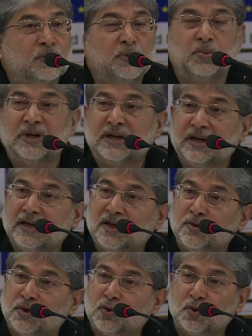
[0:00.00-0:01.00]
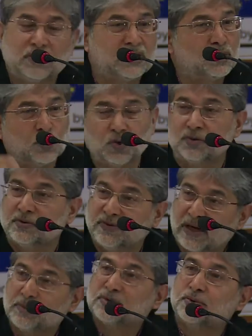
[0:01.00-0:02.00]
People in India were told that, look,
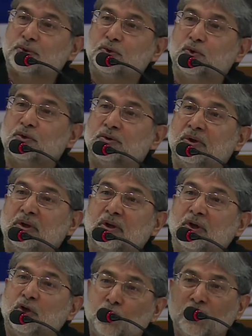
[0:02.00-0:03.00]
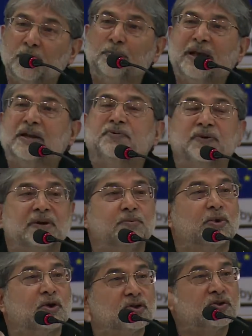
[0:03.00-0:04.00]
farmers were told, you will
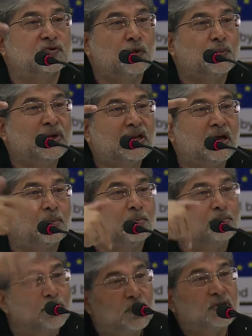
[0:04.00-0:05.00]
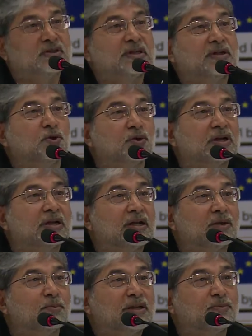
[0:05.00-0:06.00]
benefit because of opening up, because then you can
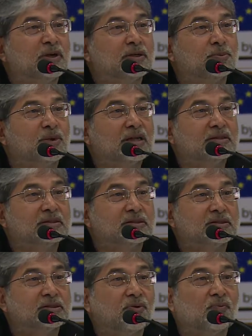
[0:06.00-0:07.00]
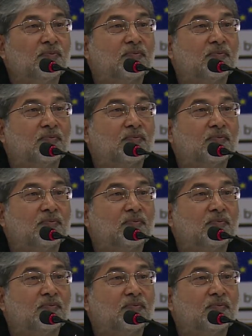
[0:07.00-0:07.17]
get much better prices.